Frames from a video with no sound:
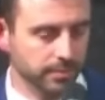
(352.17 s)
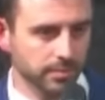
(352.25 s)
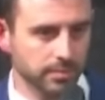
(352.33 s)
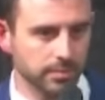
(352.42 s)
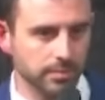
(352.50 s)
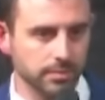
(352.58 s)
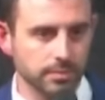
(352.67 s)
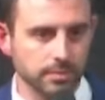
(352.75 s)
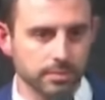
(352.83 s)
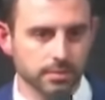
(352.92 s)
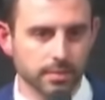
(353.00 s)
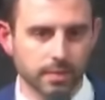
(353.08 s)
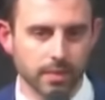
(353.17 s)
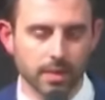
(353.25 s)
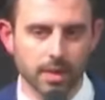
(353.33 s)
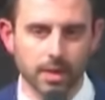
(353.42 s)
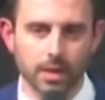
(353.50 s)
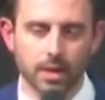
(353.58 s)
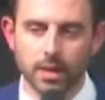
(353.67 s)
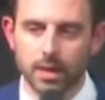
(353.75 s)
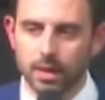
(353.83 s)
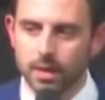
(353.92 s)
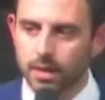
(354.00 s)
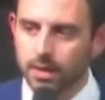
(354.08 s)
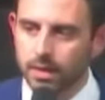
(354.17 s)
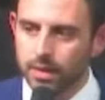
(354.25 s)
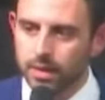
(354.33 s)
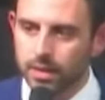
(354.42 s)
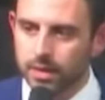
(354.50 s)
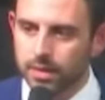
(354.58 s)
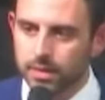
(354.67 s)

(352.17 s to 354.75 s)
Nobody speaks.